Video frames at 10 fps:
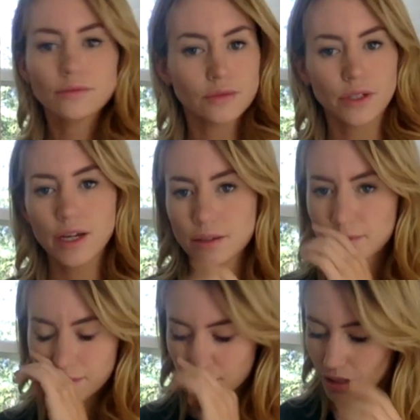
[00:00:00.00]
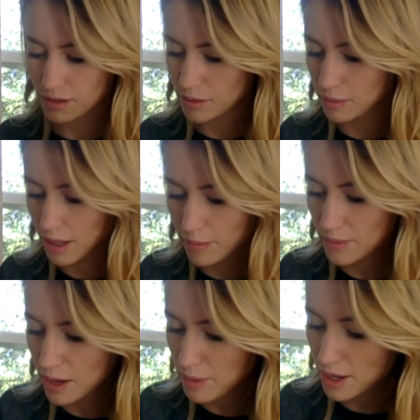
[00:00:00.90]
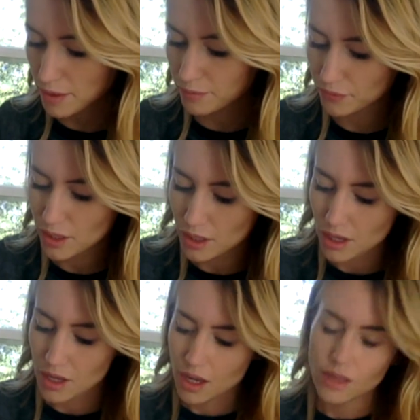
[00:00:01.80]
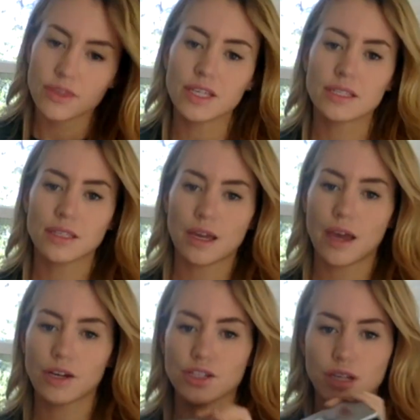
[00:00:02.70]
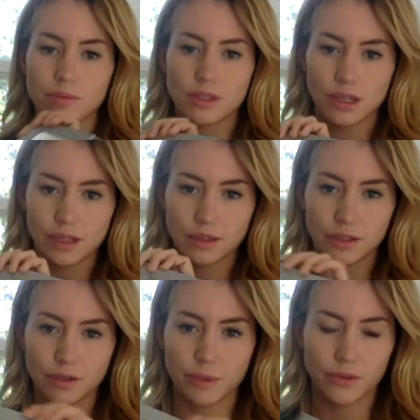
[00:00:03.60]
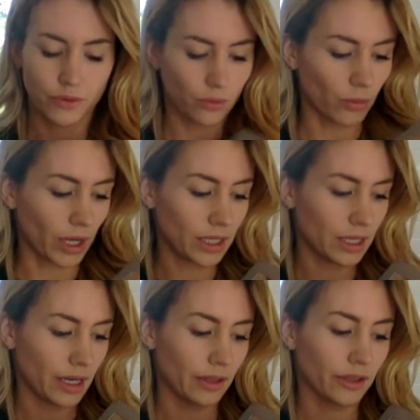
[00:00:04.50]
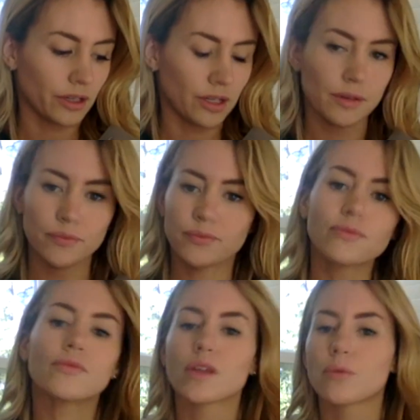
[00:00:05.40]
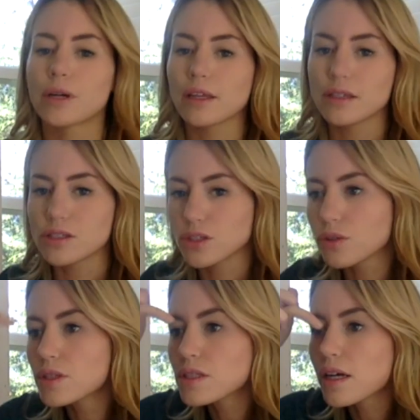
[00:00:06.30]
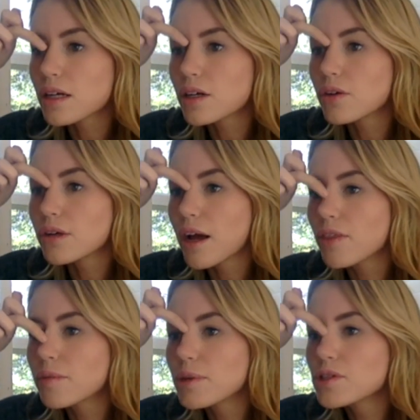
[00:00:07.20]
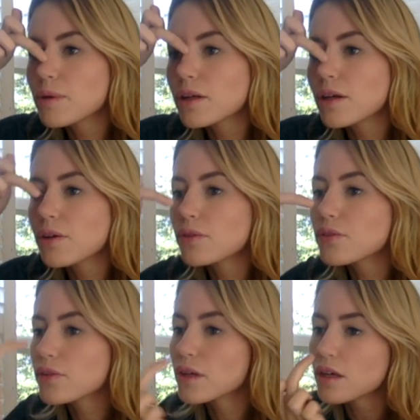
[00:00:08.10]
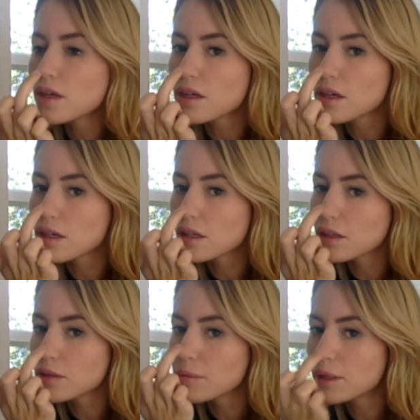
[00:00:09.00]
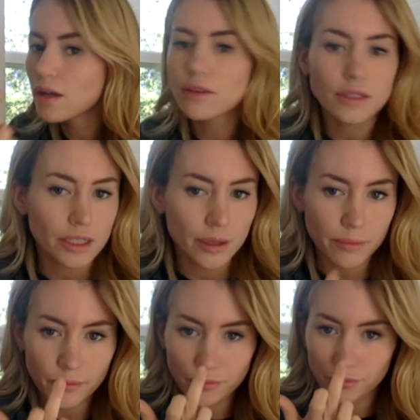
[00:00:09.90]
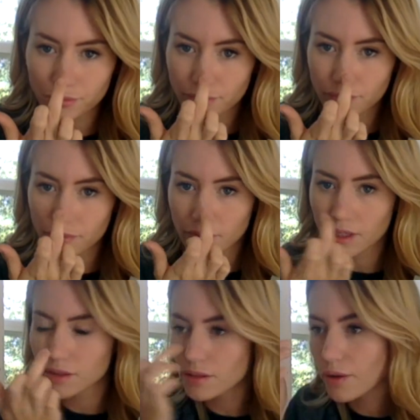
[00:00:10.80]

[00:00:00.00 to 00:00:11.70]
All right. Not bad. This actually comes with like a little bit of a white highlighter here. And what I like to do is kind of go down the bridge of my nose and a little bit on the tip, like so.